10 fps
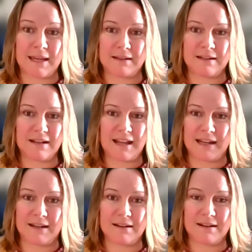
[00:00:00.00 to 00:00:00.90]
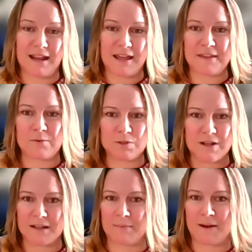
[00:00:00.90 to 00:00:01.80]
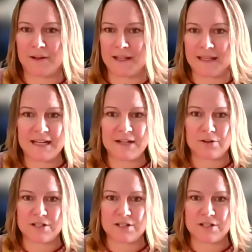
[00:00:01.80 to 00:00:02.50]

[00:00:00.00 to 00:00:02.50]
And I think we'll talk about it later,